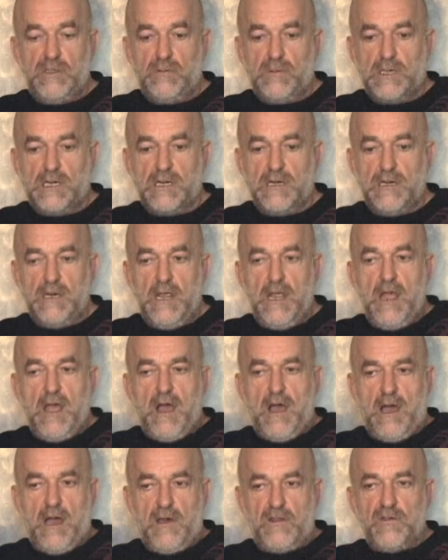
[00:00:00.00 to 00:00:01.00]
you are,
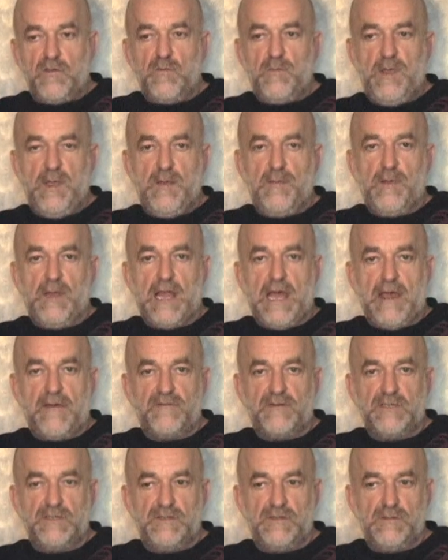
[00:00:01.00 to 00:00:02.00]
other people have
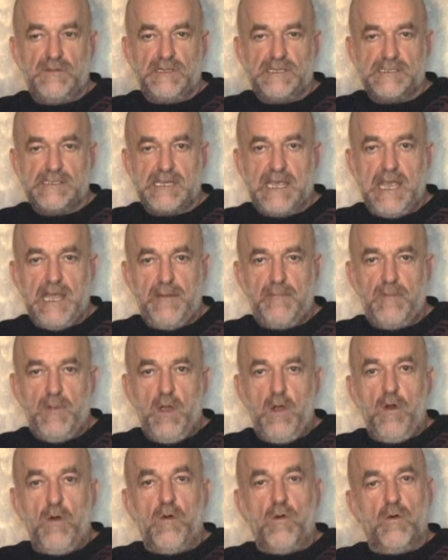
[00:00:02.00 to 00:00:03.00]
to do the same,
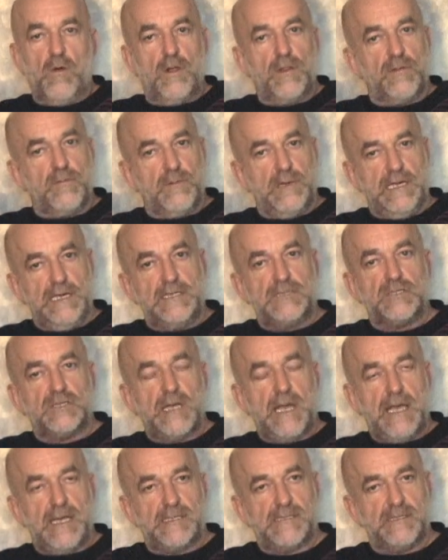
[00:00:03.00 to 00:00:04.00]
or the religion
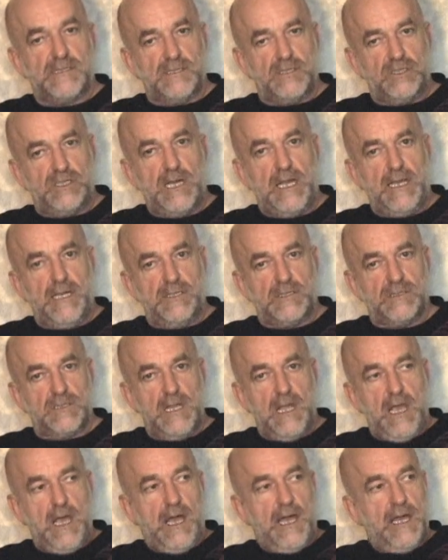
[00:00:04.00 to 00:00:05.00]
has to change.
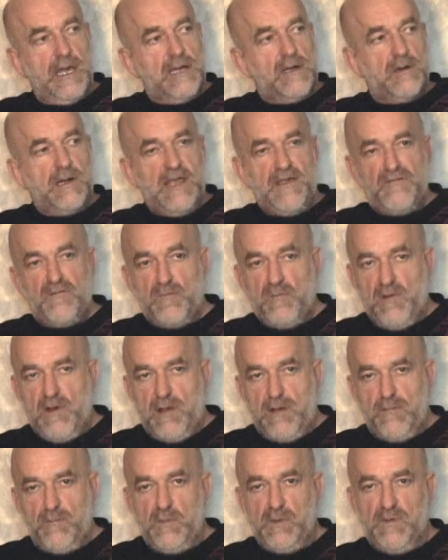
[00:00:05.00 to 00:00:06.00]
I don't have a
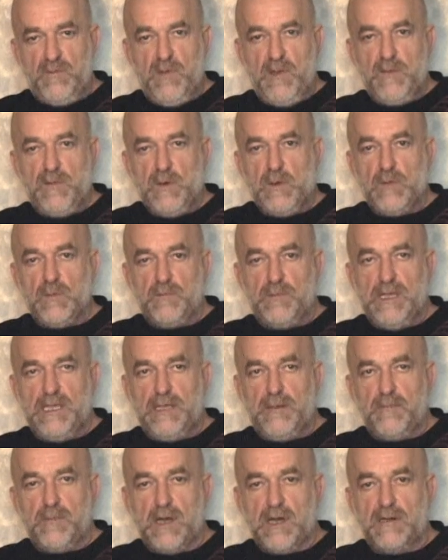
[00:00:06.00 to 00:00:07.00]
problem with people
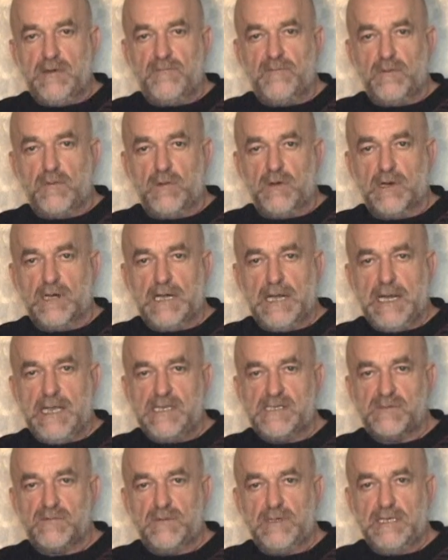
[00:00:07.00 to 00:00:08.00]
being part of
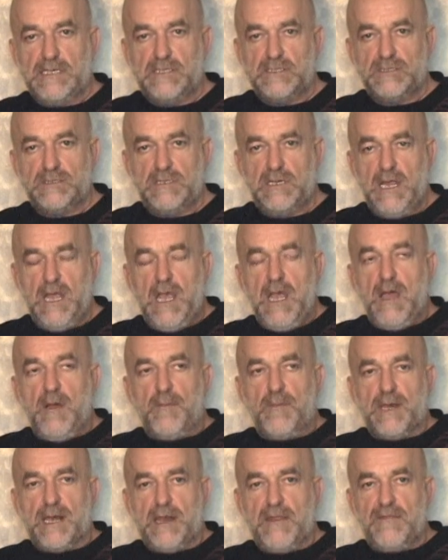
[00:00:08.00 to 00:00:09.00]
organized religion,
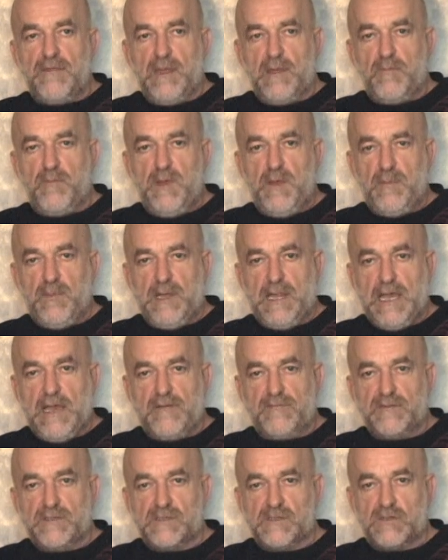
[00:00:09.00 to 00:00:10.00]
but I think people
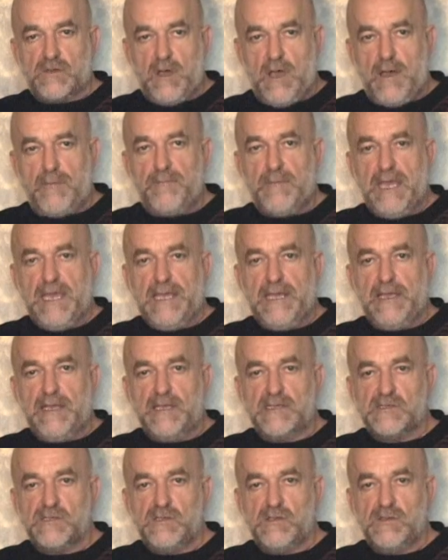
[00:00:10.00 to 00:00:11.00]
have to stop making
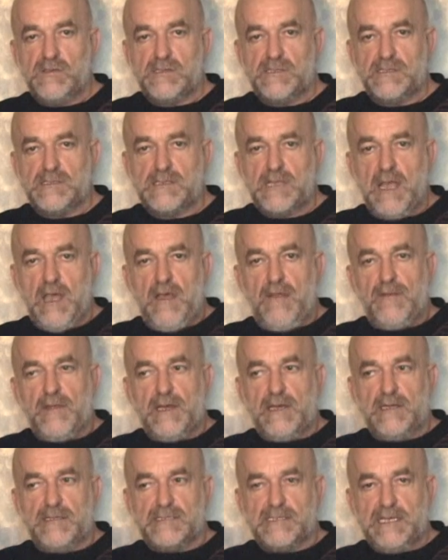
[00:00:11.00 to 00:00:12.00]
excuses that
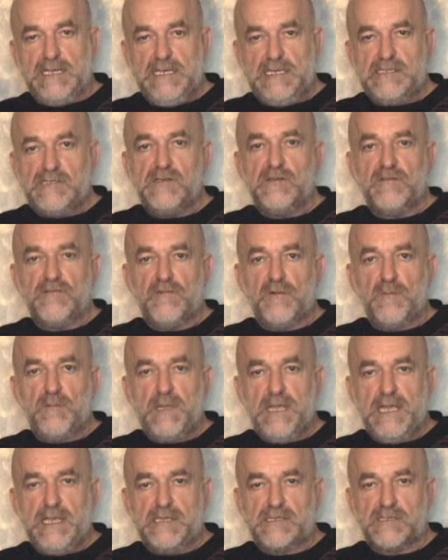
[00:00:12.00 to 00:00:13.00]
it's easier for
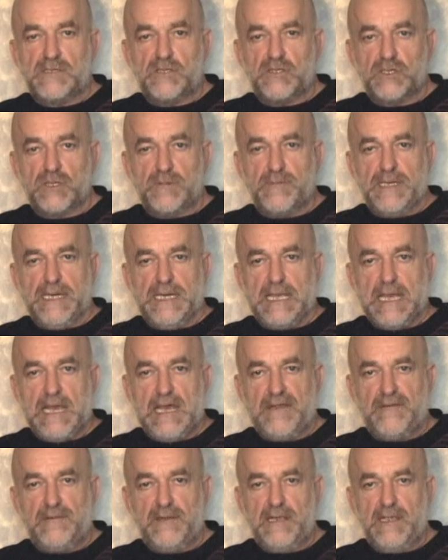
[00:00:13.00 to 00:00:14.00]
me as a German
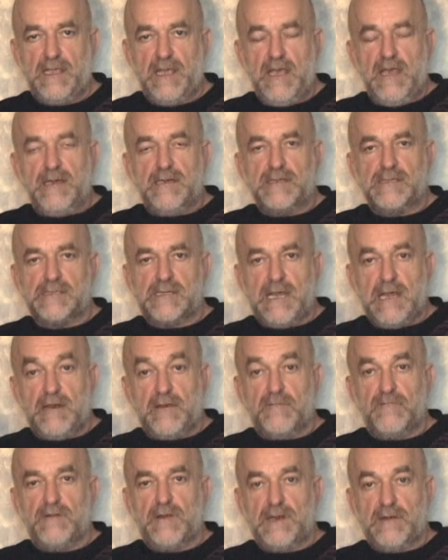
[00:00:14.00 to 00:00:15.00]
Catholic to stand
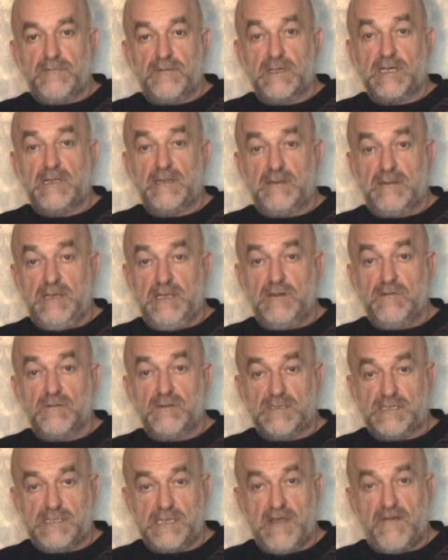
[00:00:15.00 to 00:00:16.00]
in front of a cathedral
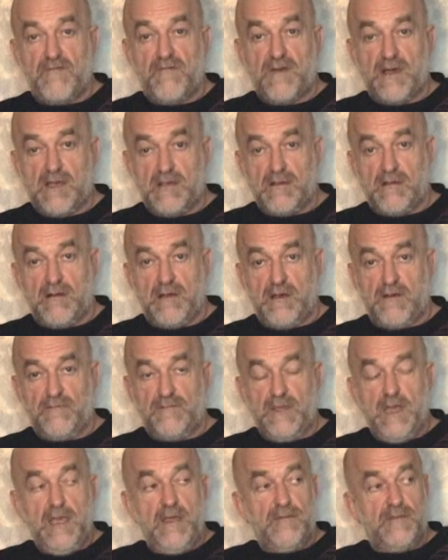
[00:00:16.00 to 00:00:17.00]
and say fuck
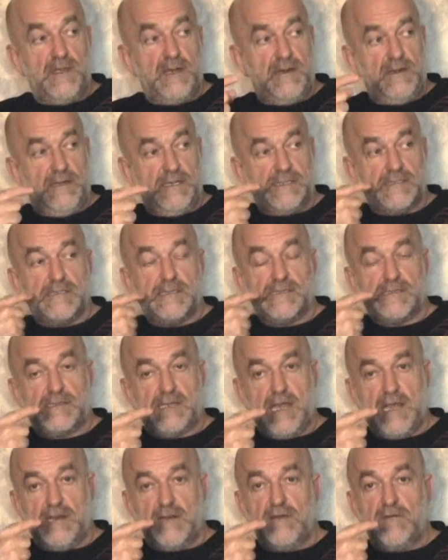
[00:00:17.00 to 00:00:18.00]
off than it is to
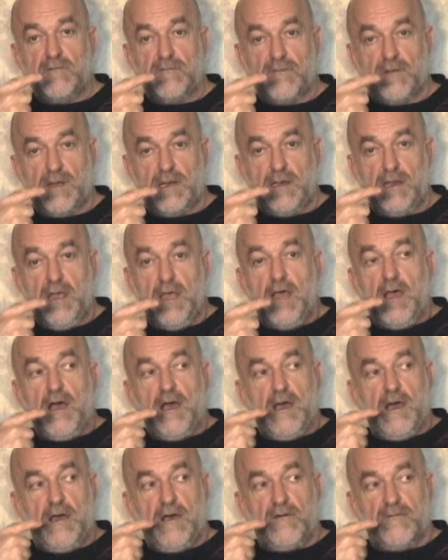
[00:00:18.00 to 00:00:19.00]
stand in front
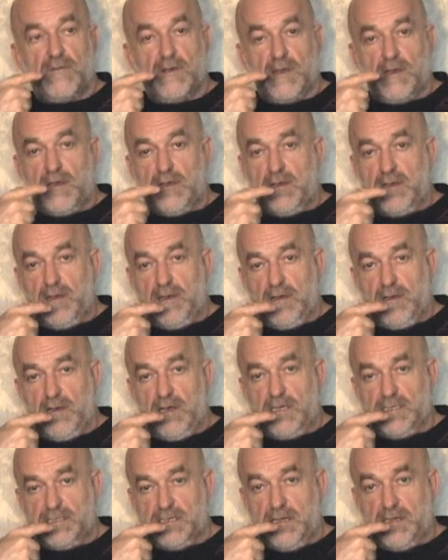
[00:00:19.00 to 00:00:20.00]
of a,
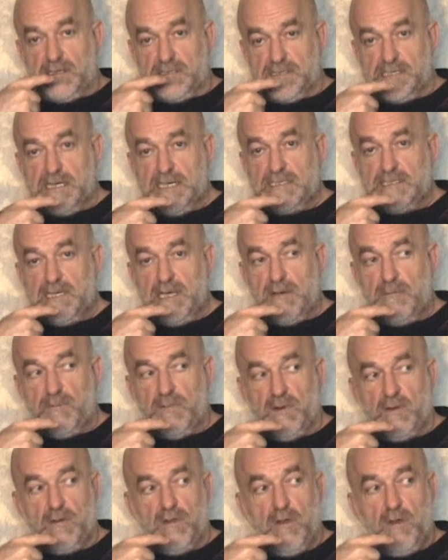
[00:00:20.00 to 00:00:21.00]
a, a Sikh
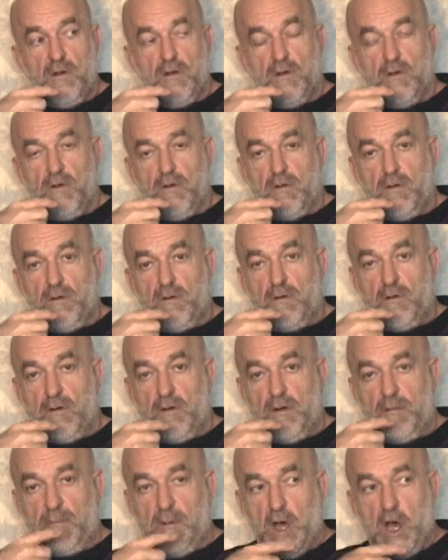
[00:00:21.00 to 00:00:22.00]
temple or
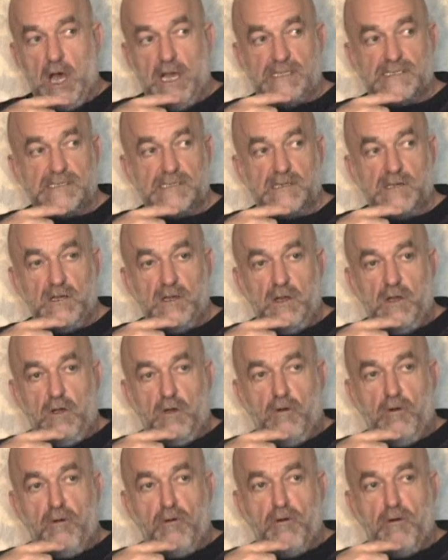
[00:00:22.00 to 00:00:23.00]
a mosque
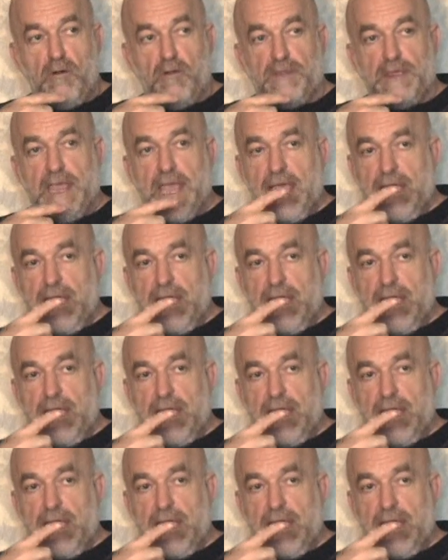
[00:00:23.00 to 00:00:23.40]
or the